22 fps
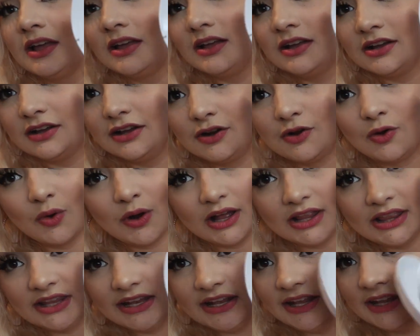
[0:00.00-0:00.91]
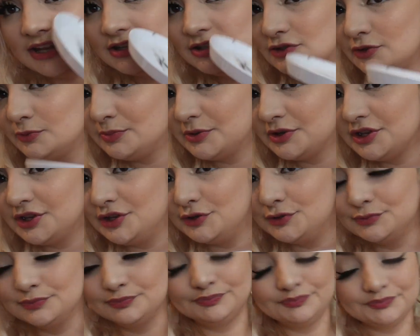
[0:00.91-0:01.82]
good quality super
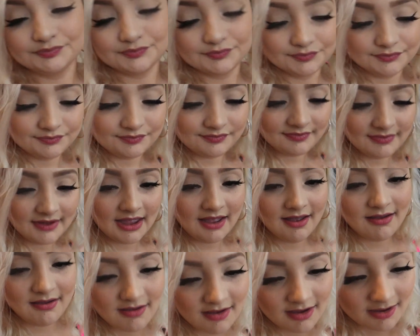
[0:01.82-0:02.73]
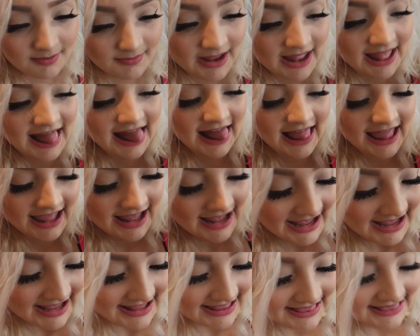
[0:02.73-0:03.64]
cute um
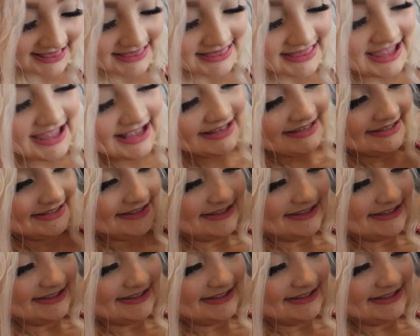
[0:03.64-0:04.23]
next